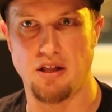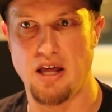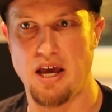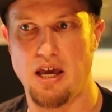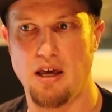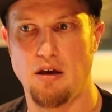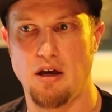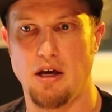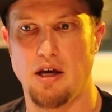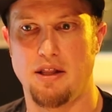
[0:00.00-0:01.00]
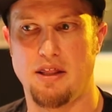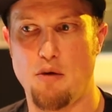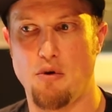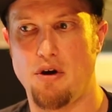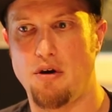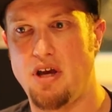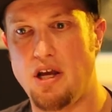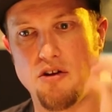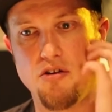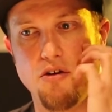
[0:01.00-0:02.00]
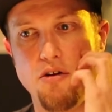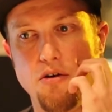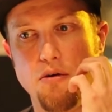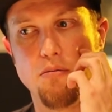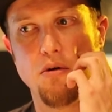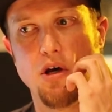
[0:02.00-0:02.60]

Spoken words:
they were into